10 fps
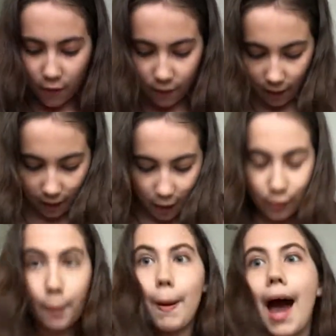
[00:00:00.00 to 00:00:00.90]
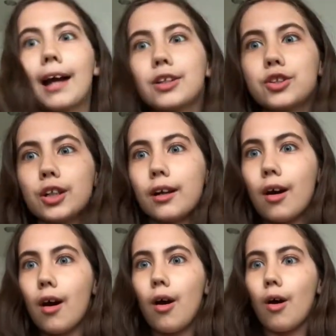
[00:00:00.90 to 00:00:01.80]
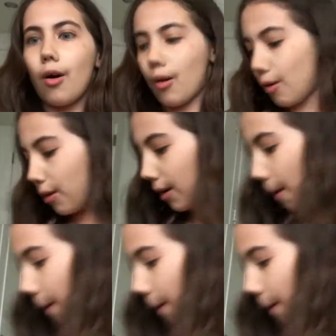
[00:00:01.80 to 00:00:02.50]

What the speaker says: it fell out of the packaging. Oh